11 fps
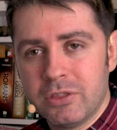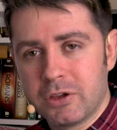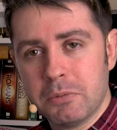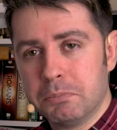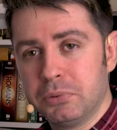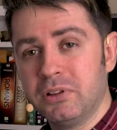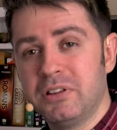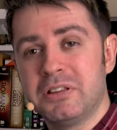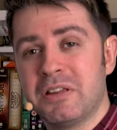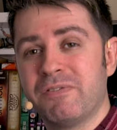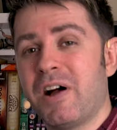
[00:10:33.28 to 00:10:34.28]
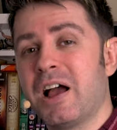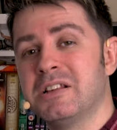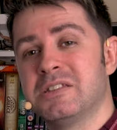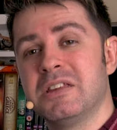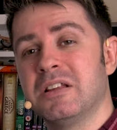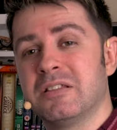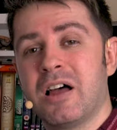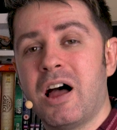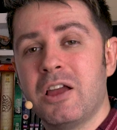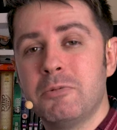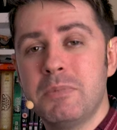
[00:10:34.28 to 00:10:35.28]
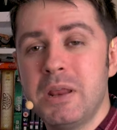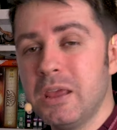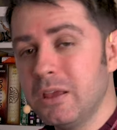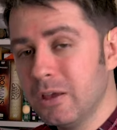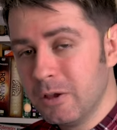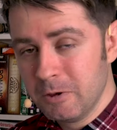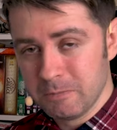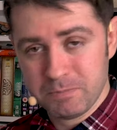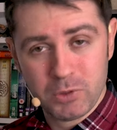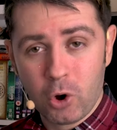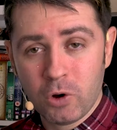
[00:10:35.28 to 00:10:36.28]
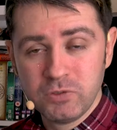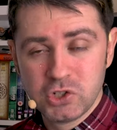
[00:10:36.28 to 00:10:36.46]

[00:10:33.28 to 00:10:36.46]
that completely defies the entire meaning of